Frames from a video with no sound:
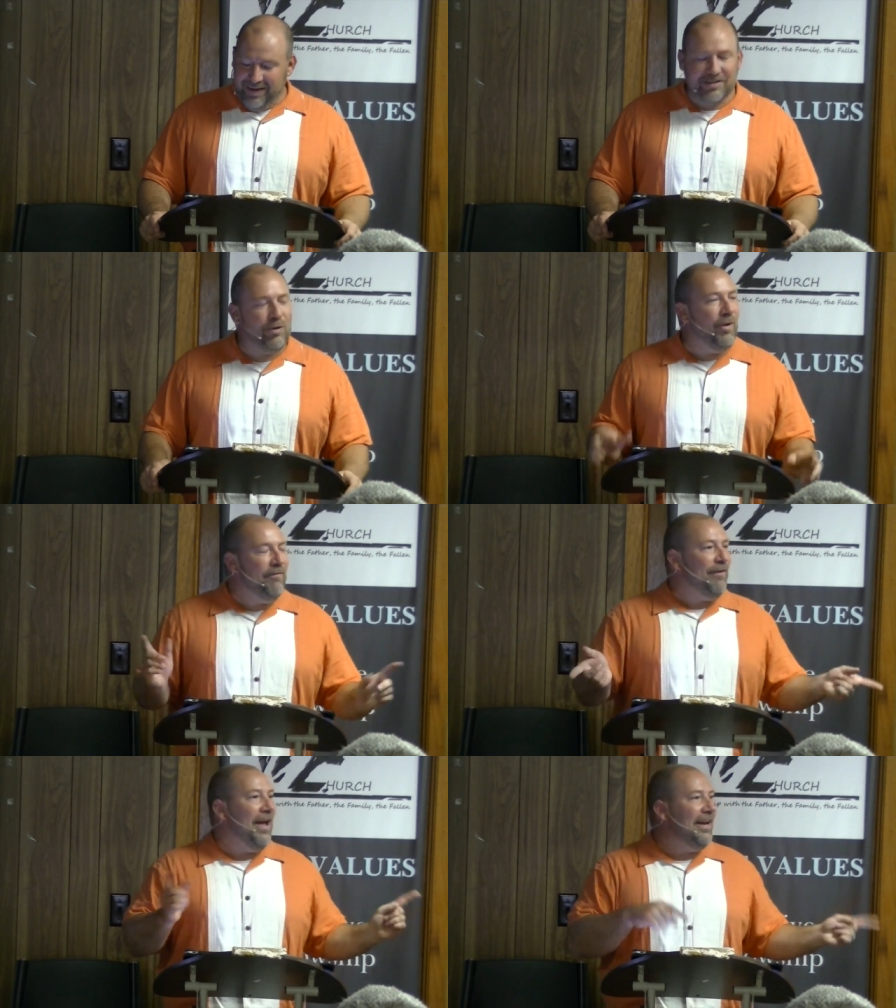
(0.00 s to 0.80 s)
And so we
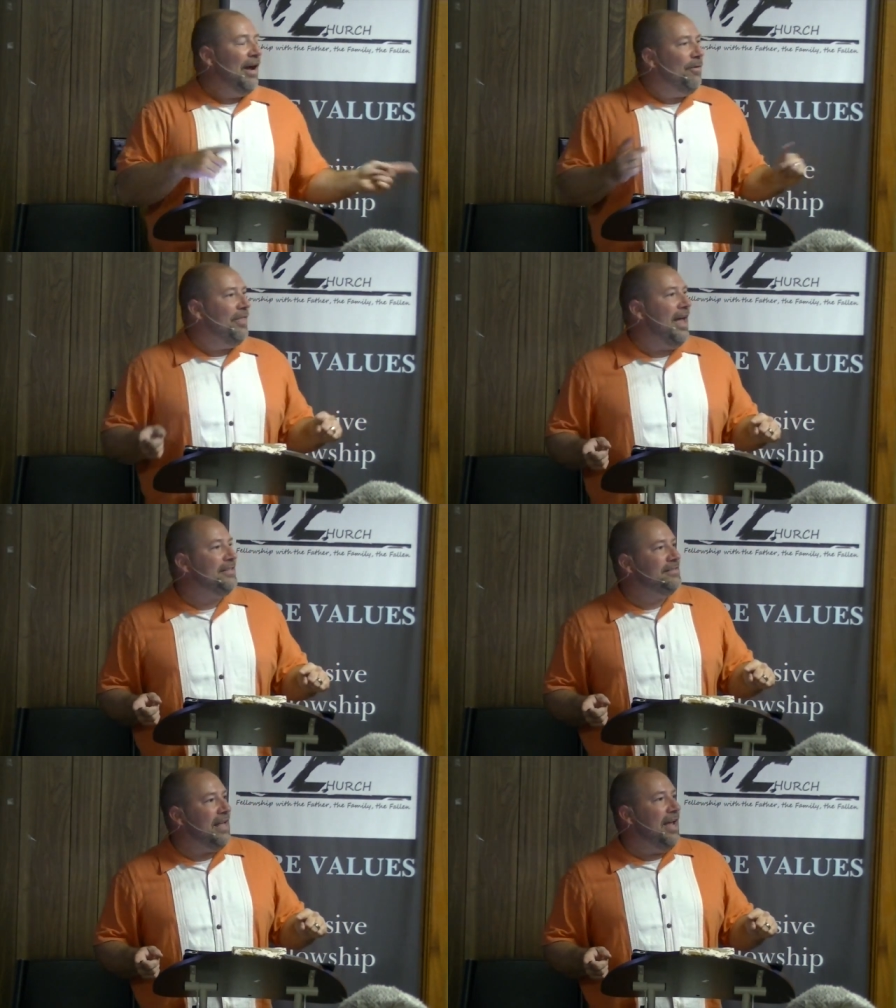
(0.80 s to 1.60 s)
find out with
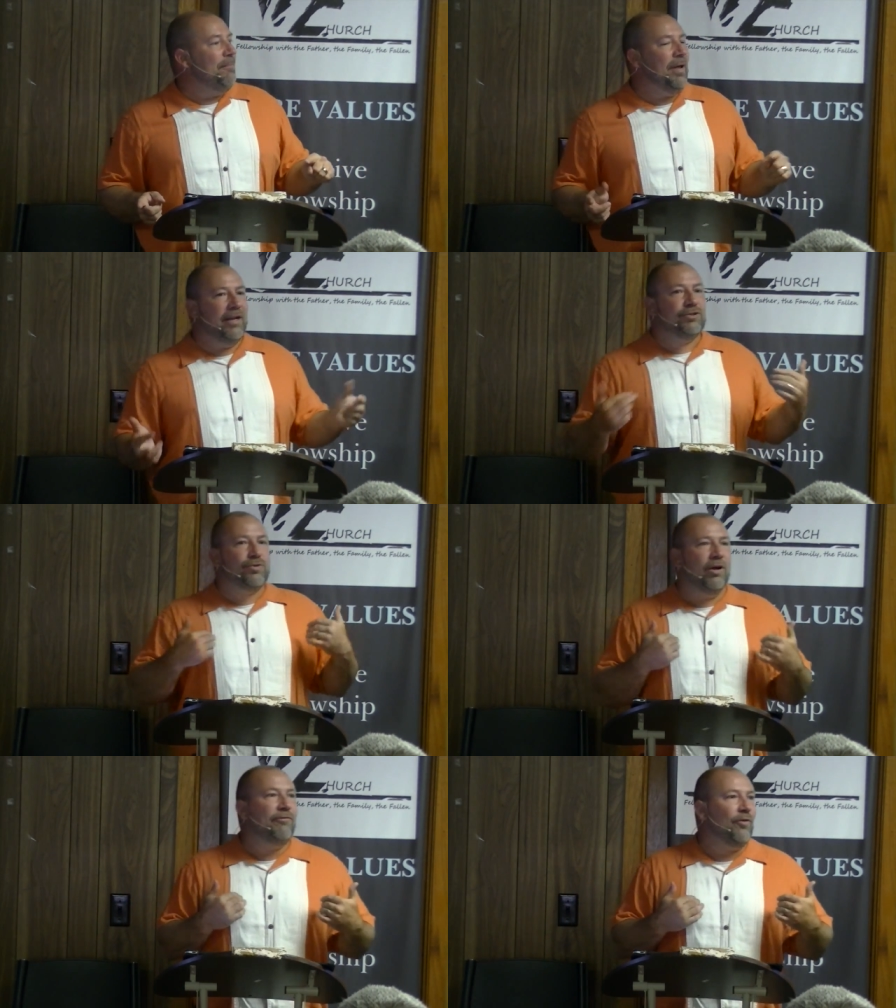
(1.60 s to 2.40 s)
that statement, it's
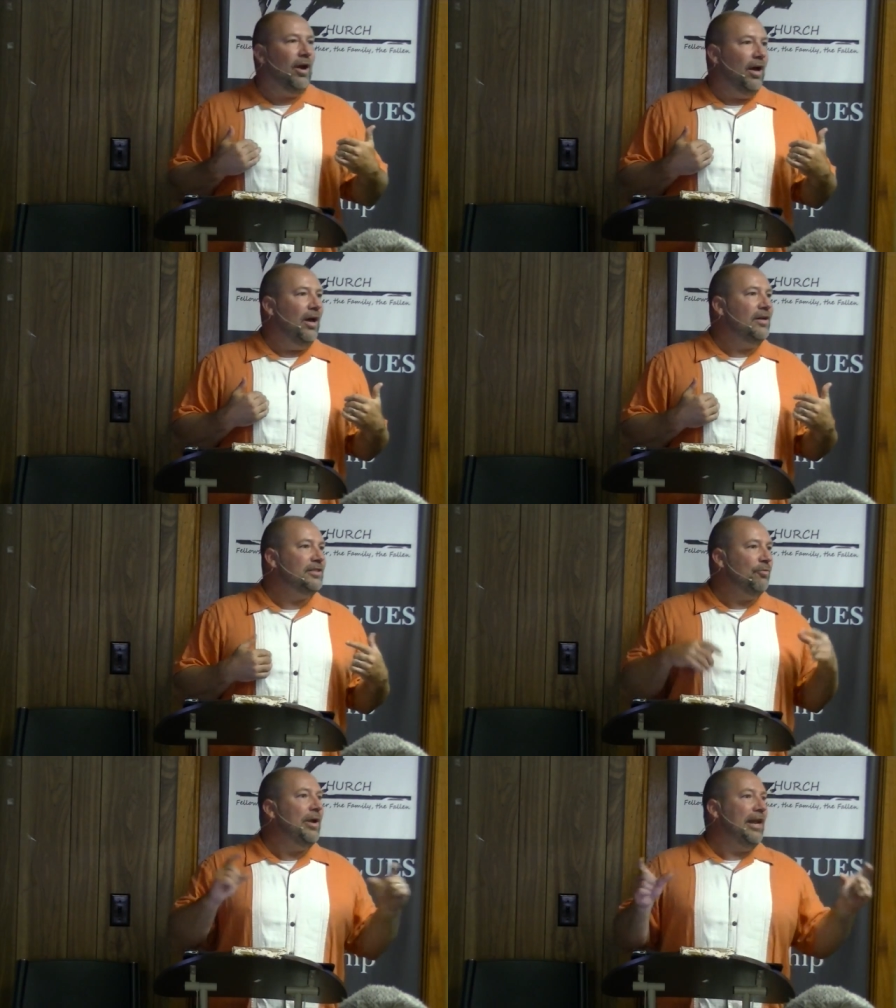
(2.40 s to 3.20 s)
true for
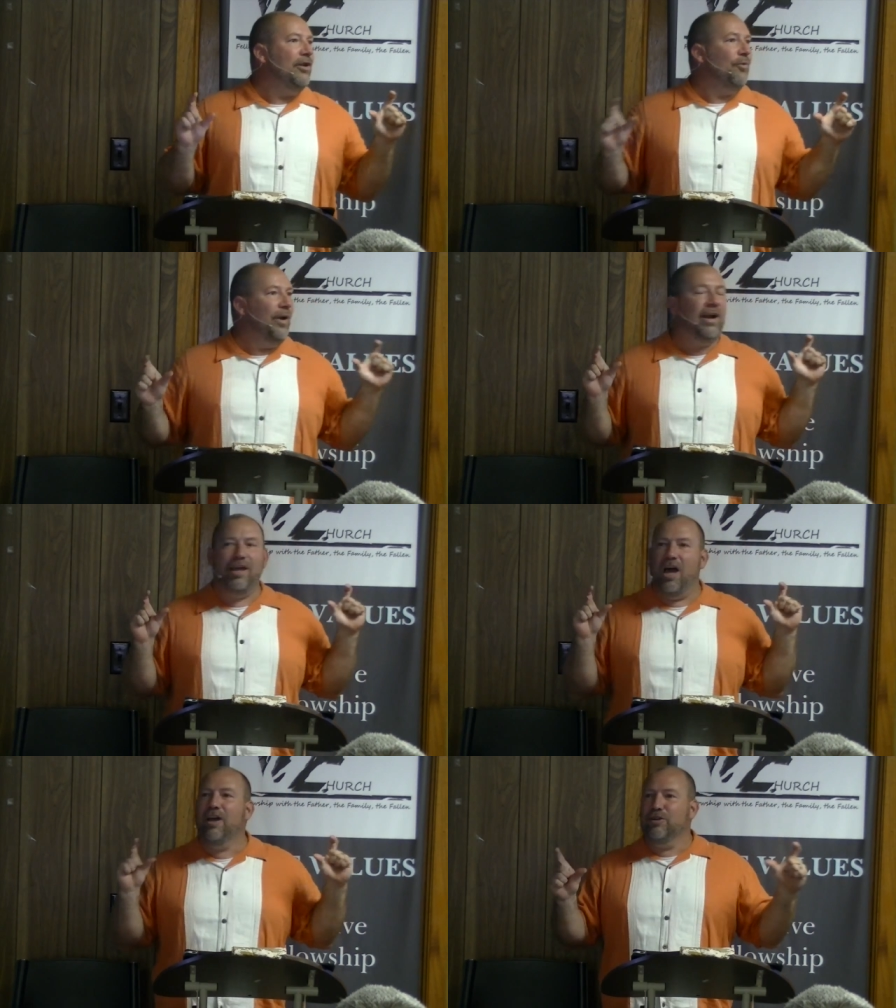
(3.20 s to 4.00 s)
us, and we need to
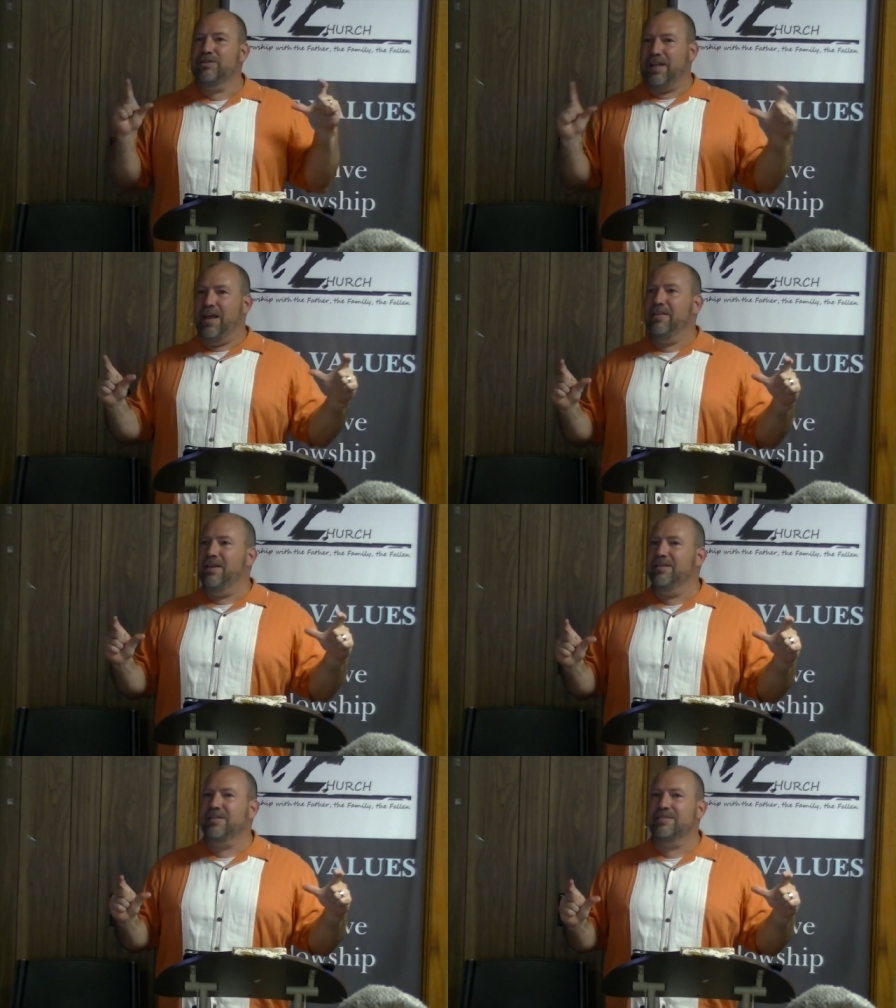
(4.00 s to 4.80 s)
really understand
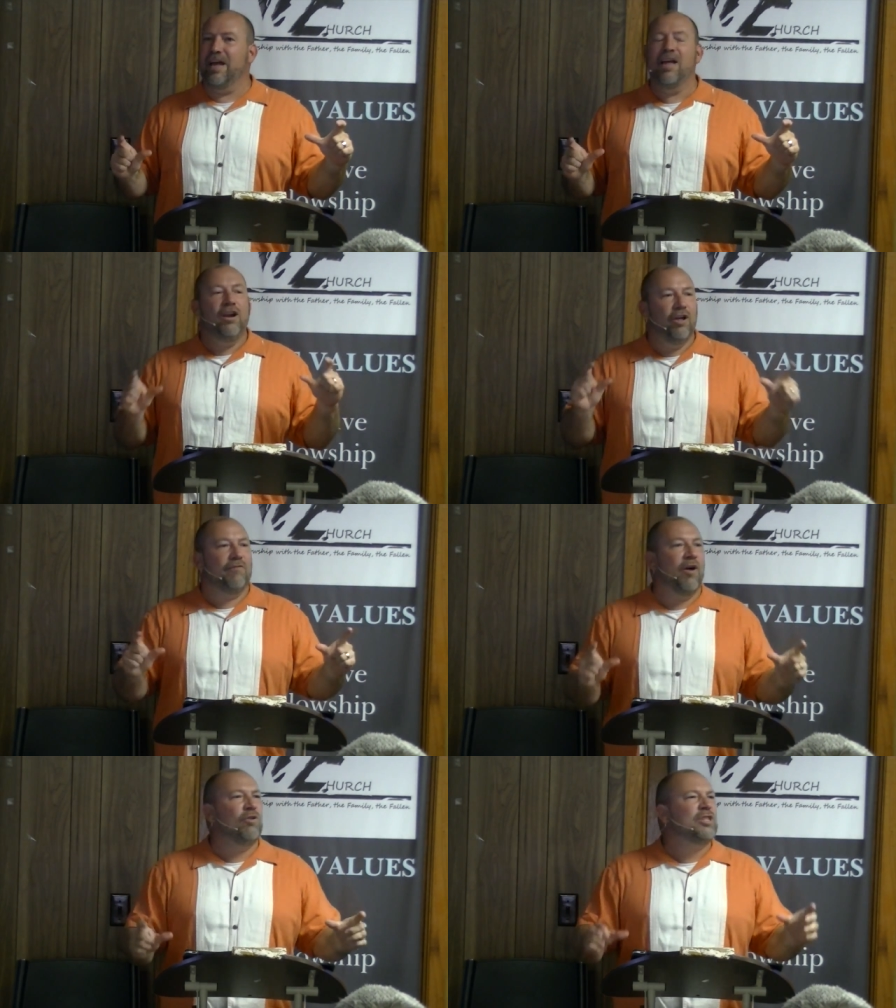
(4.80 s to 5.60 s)
this, is that,
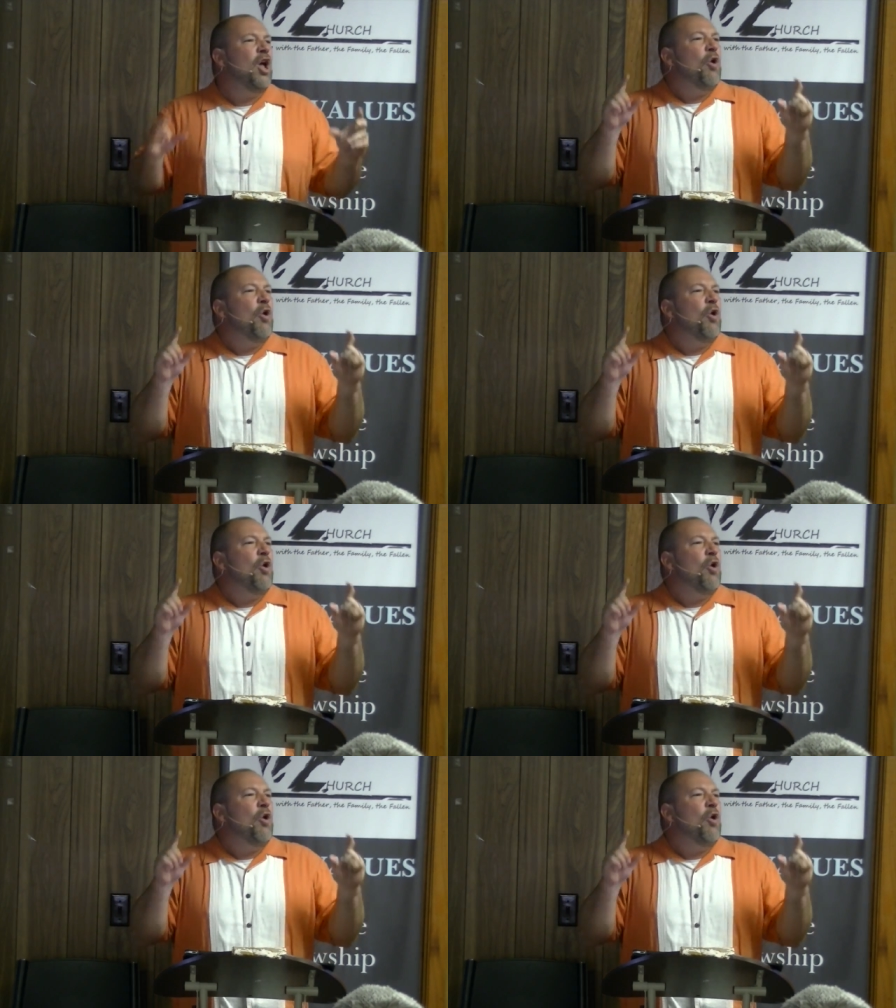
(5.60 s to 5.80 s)
look folks,